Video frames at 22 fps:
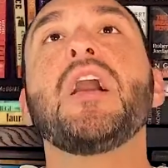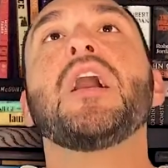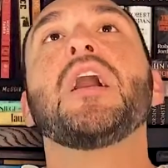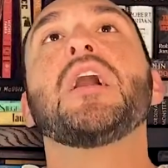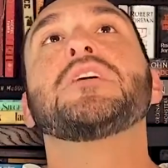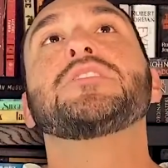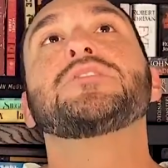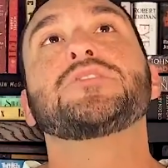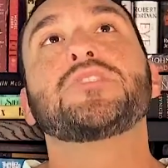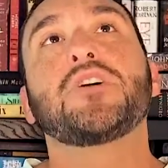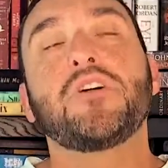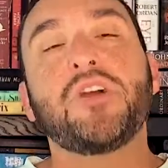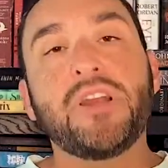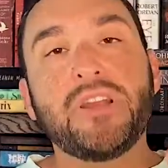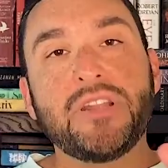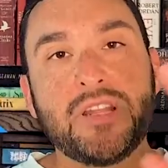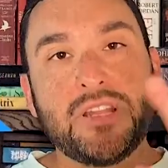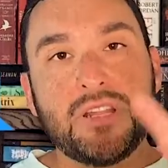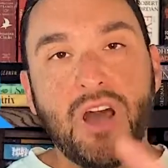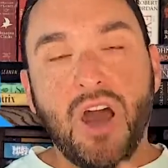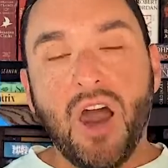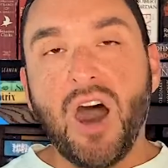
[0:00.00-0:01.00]
Starting
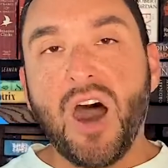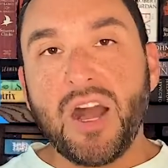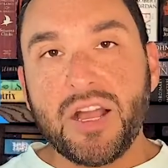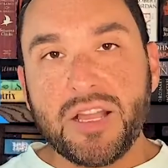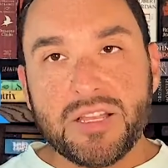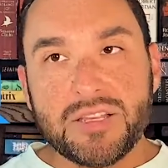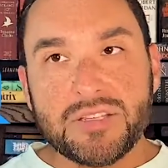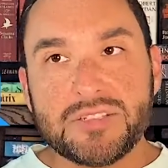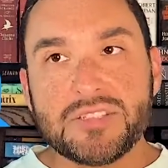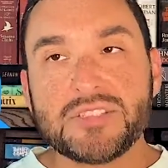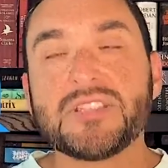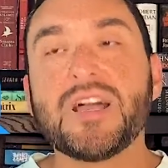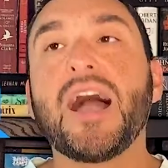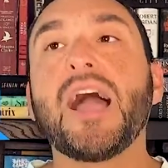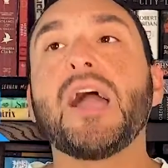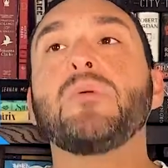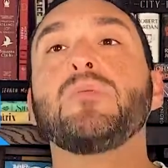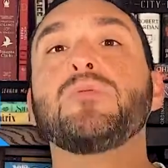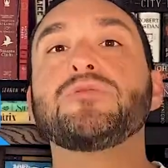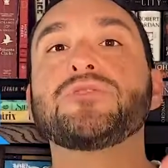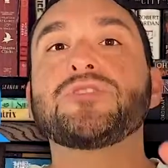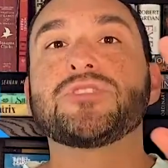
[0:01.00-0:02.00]
in August, I
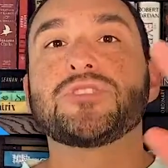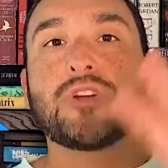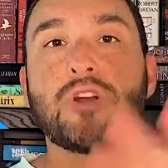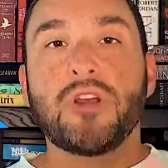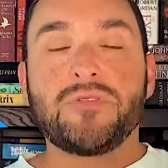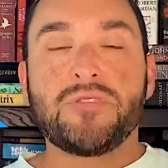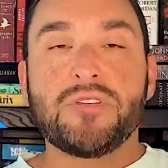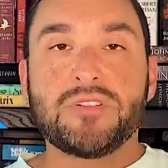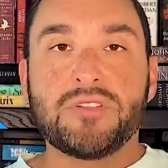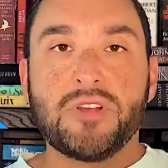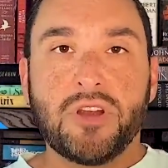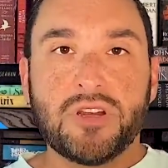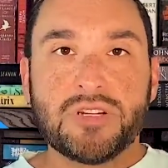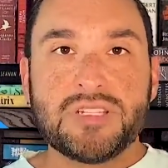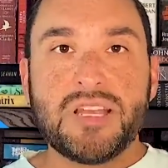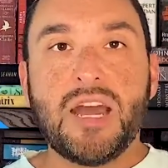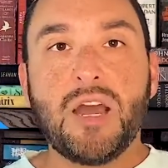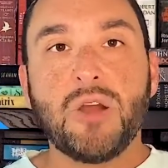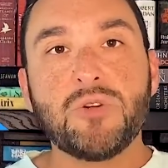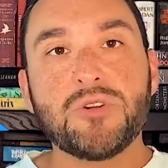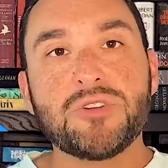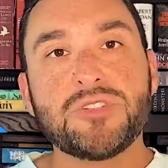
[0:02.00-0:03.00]
will start the Dark
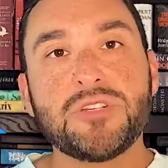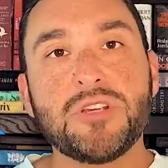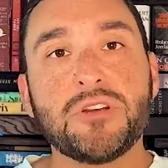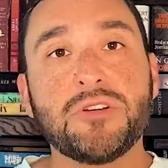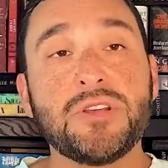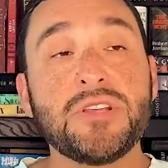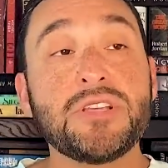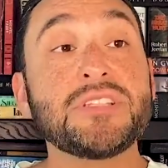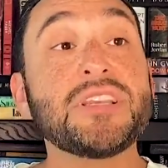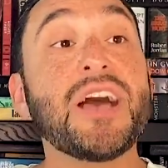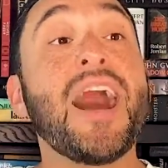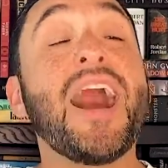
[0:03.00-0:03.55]
Tower series.